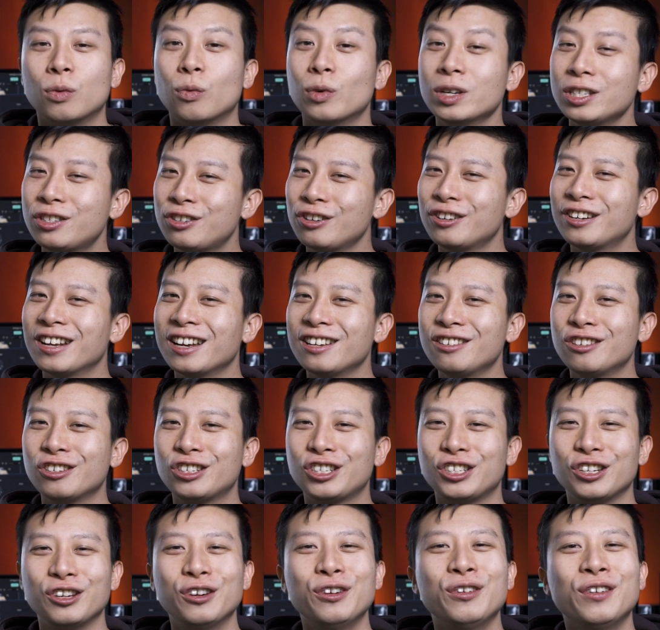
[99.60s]
Once you're done your
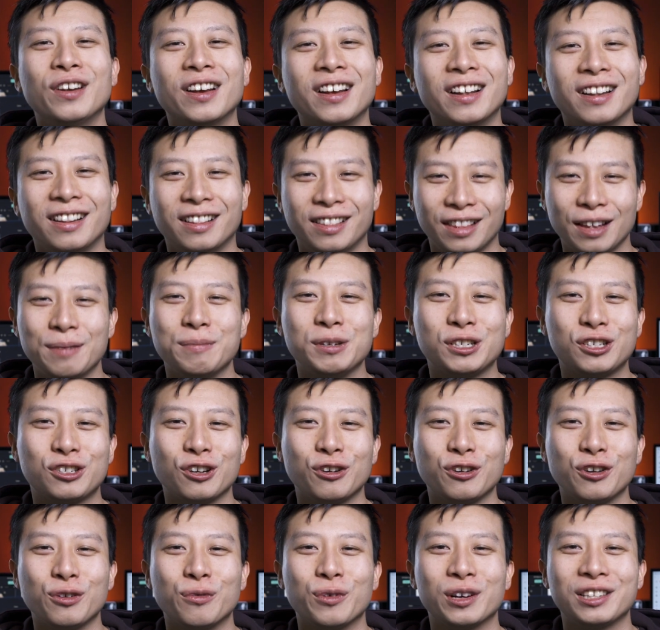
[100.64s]
shoot, let me
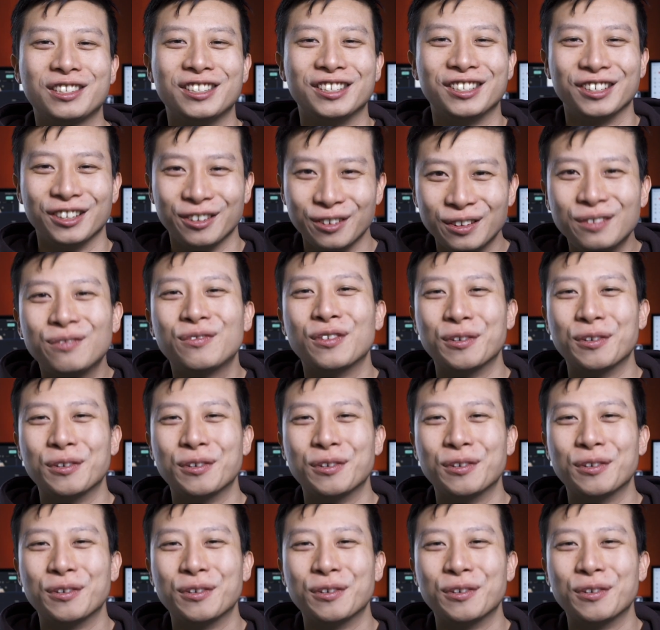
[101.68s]
show you what to do in